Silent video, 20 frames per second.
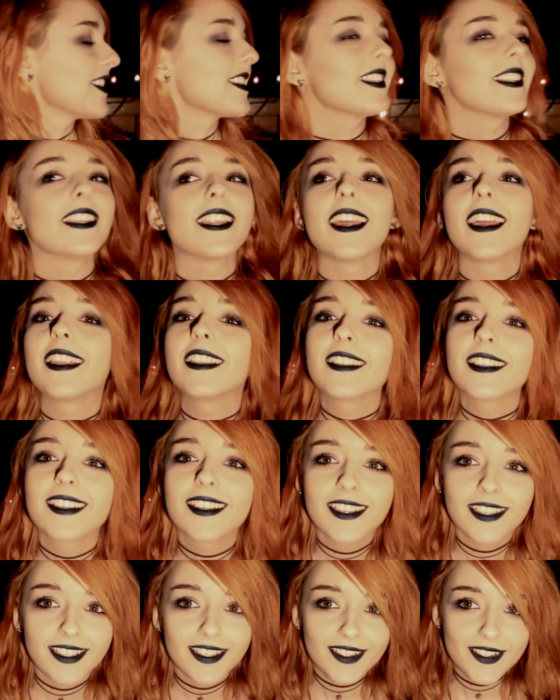isn't
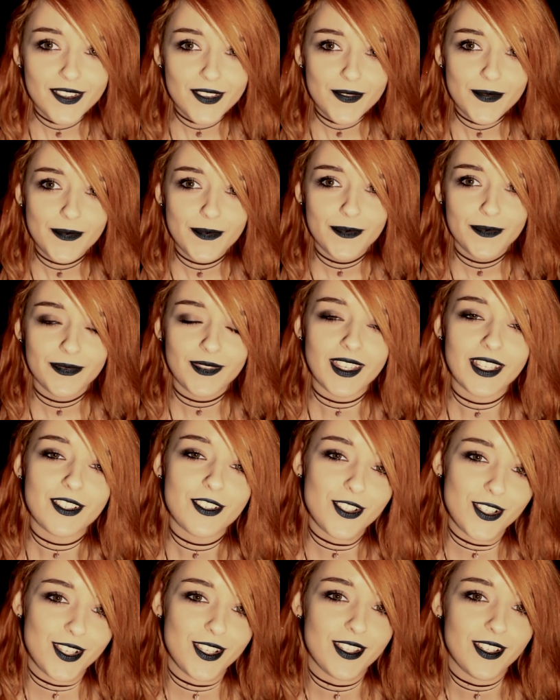it? It
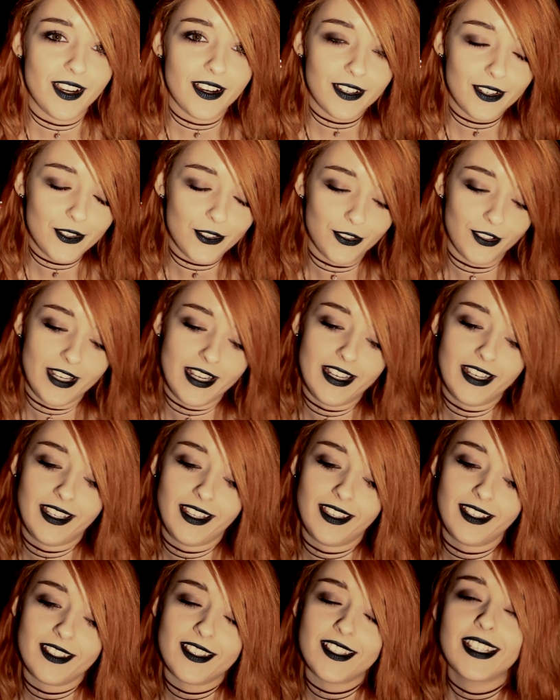just started raining
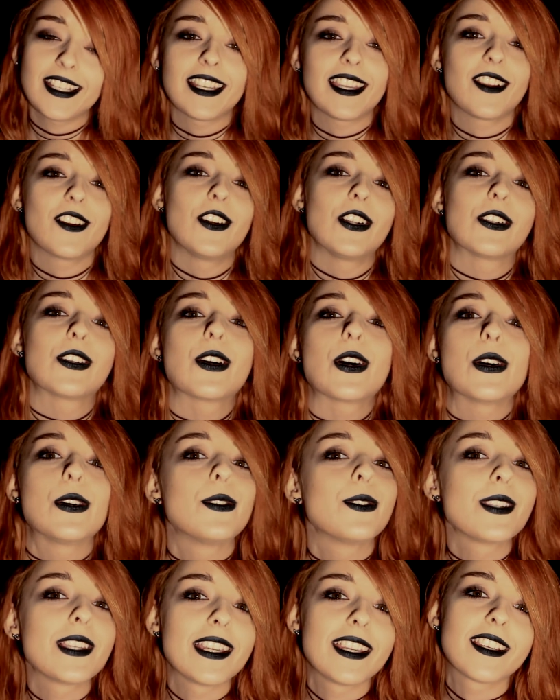and it's getting all
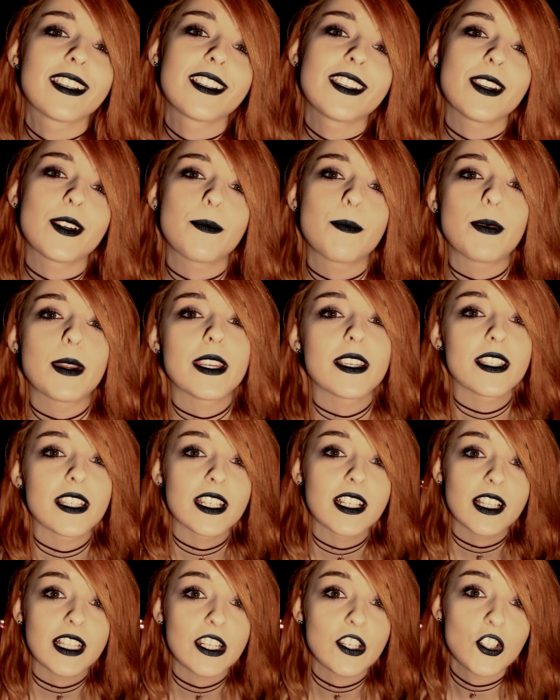cozy and you're
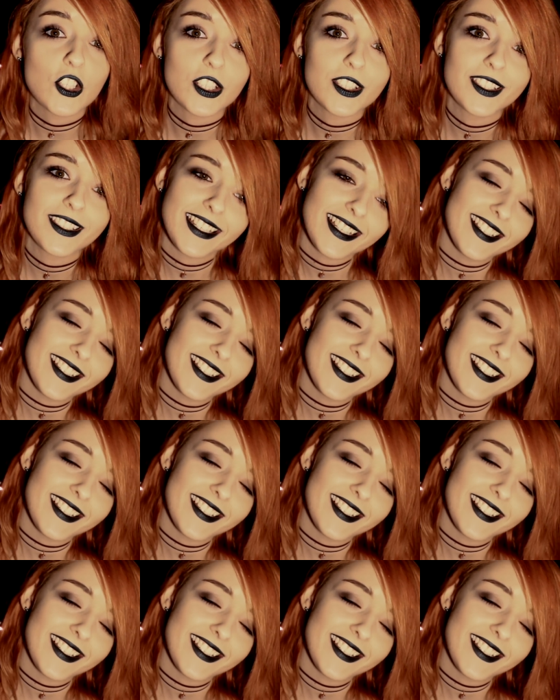basically just in